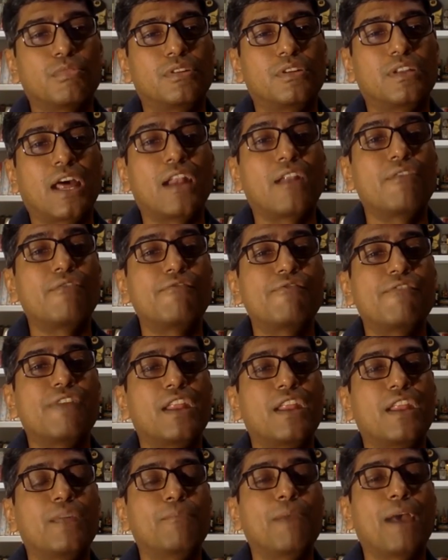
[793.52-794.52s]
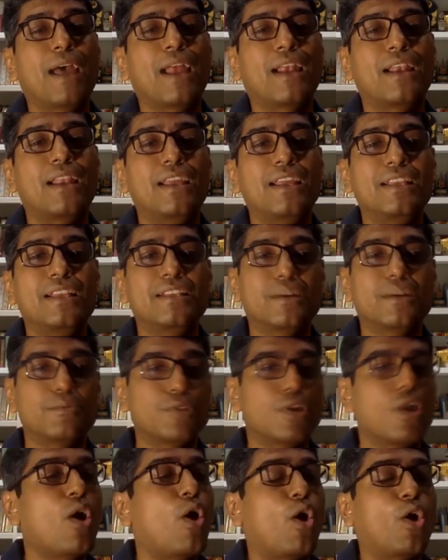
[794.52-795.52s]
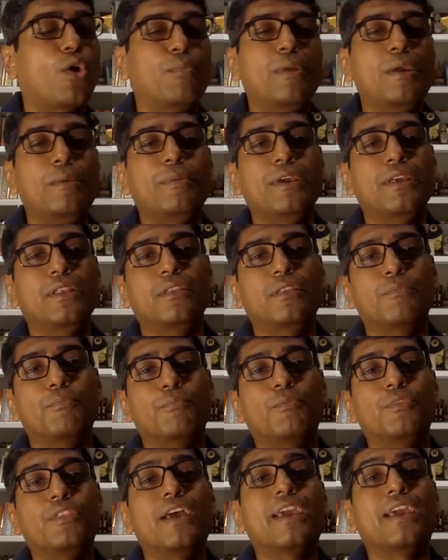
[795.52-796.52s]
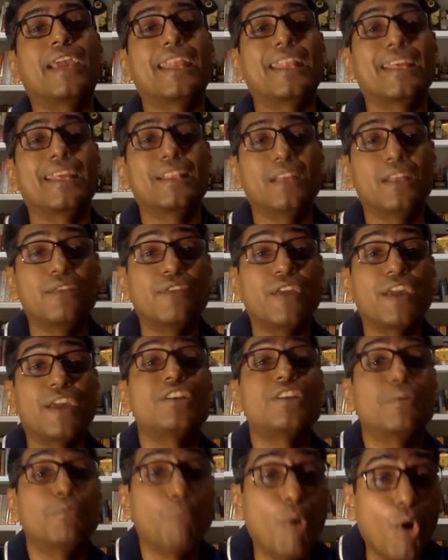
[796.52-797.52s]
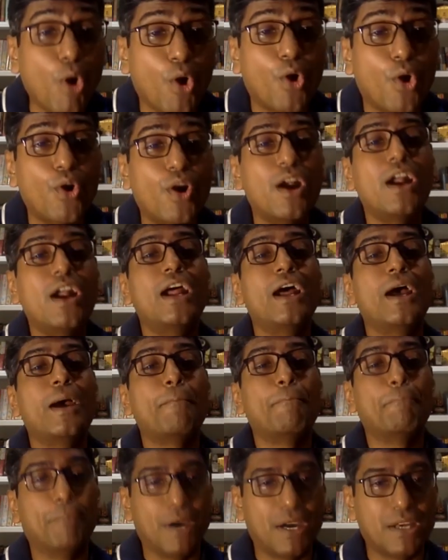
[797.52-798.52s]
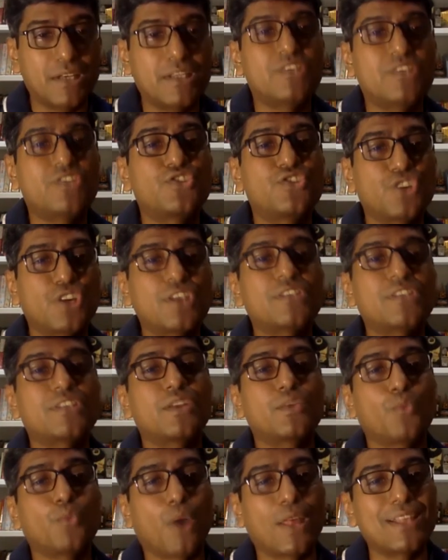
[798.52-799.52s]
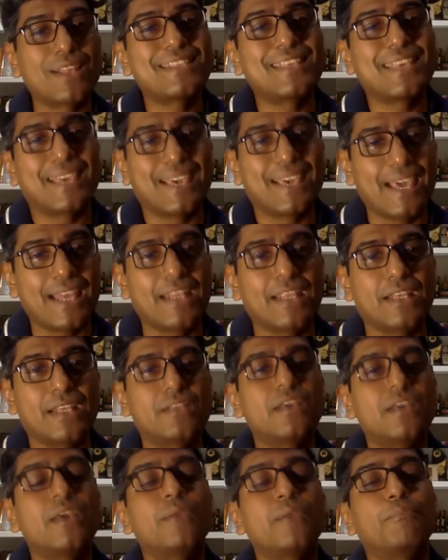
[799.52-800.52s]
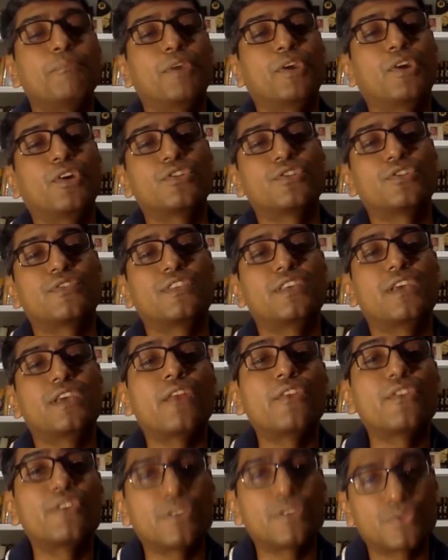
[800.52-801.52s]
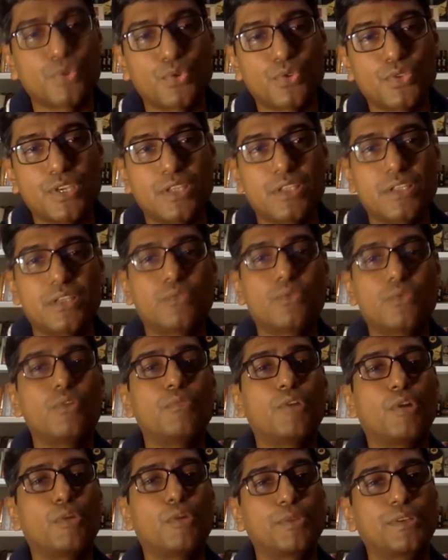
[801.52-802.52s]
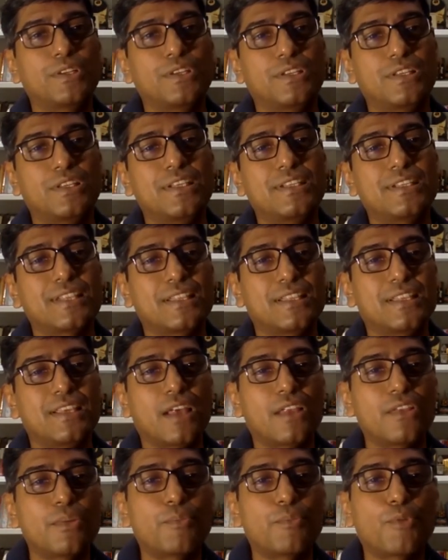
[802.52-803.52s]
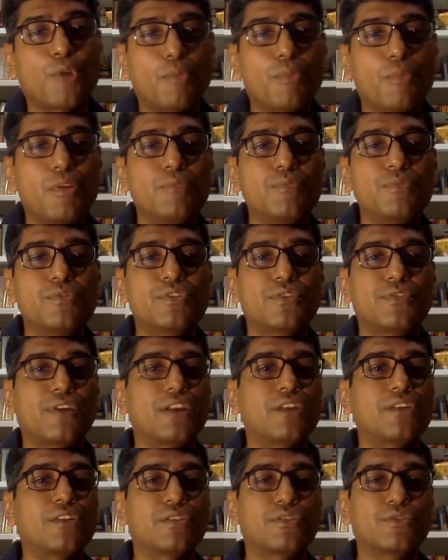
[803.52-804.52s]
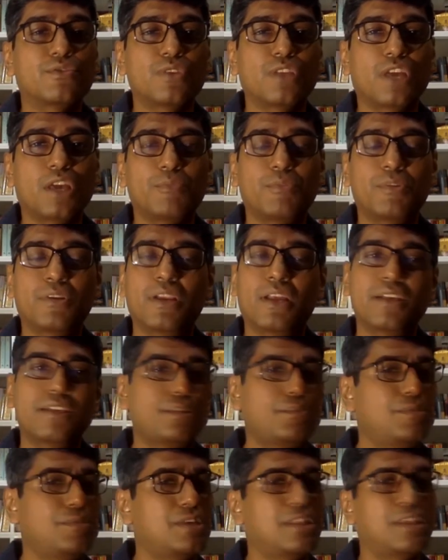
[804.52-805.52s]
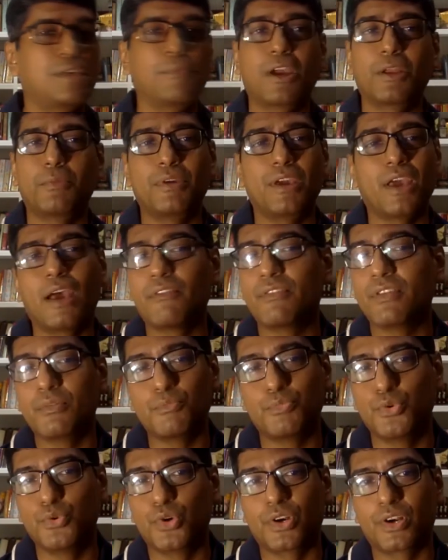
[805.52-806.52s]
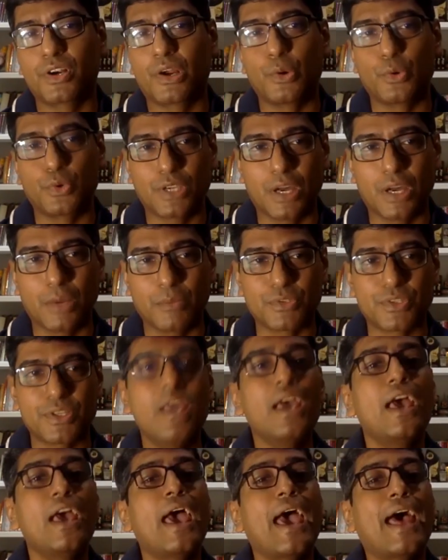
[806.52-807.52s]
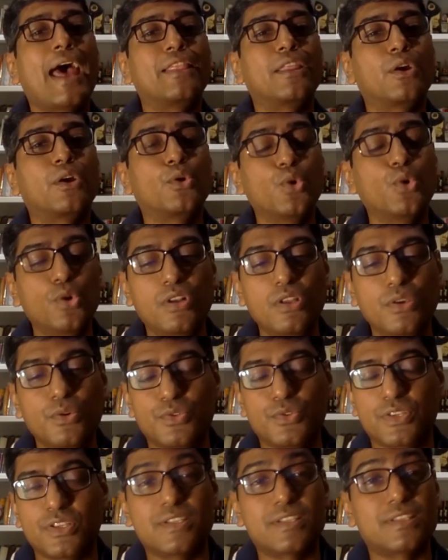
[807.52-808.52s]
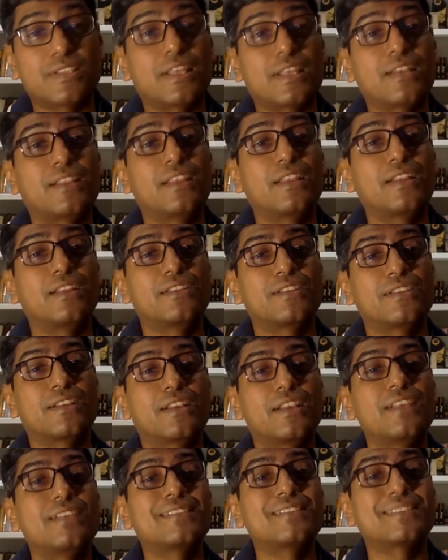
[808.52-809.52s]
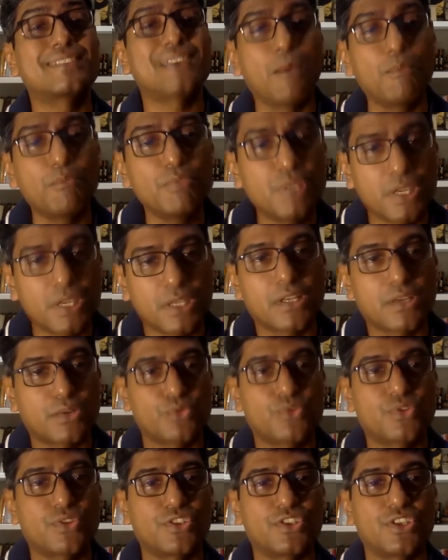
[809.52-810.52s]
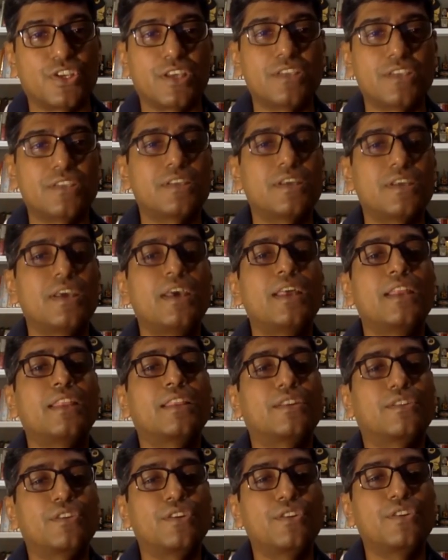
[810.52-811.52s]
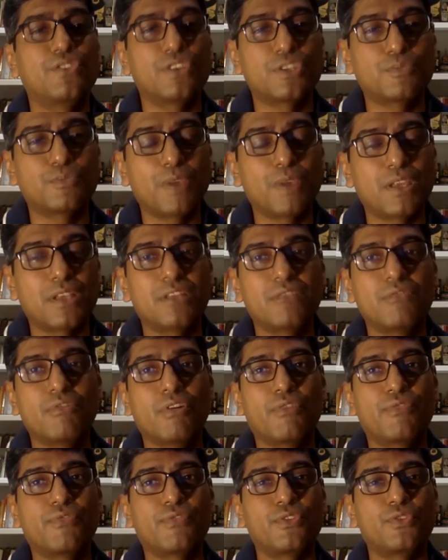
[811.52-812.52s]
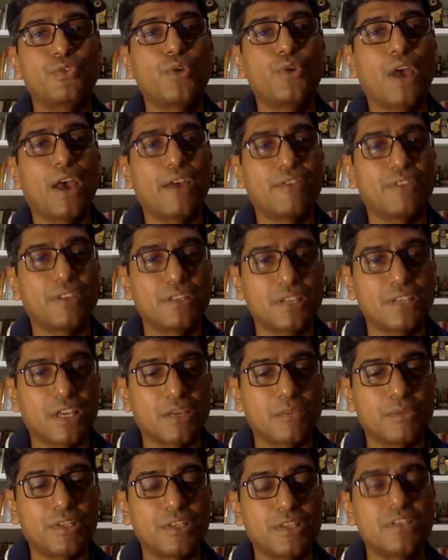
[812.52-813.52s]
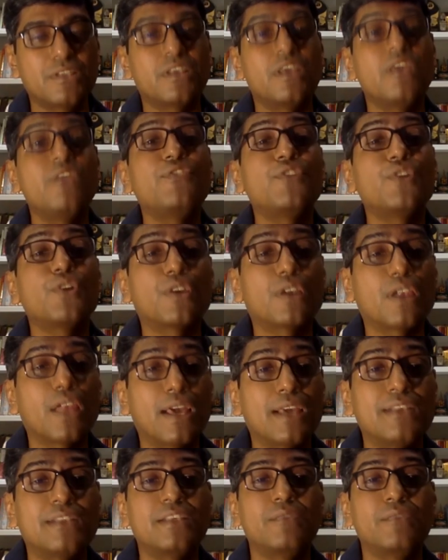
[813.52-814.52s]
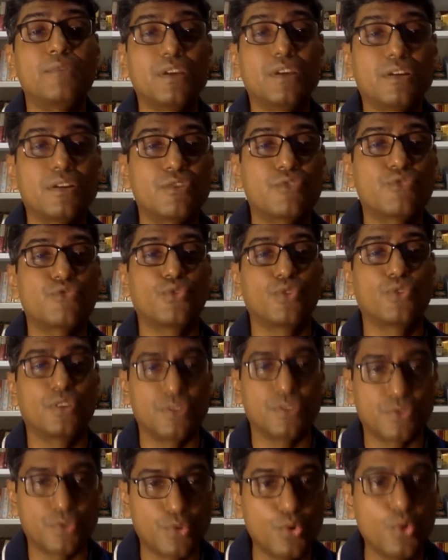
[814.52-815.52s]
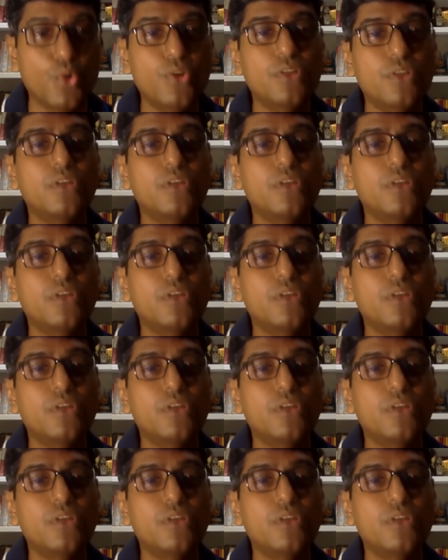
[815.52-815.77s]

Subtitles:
done very badly in terms, or maybe they're getting the infection more, but it's just that once they get it, because of the other associated comorbidities and the other problems of uncontrolled hyperglycemia, they might be having poorer outcomes. And the good news is that there is at least some data to suggest that irrespective of you having diabetes, if your glycemic control is good,